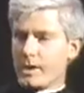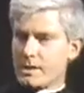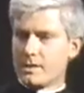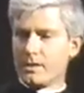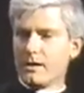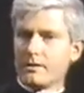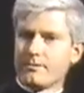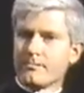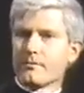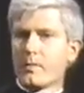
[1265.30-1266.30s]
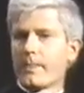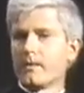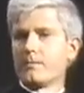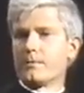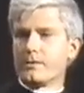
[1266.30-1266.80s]
it's done,
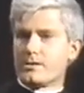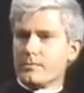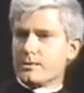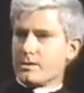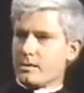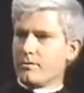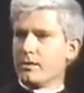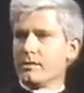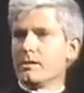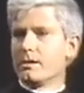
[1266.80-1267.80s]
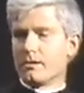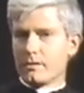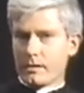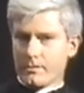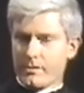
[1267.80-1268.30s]
the priest will say, "Well,
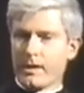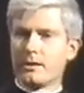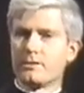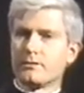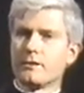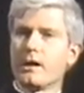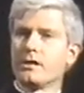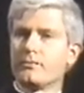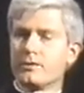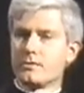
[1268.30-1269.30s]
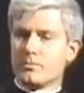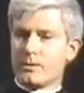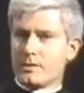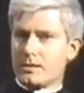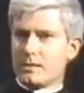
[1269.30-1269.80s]
give thanks to God for his
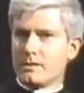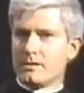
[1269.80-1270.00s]
mercy.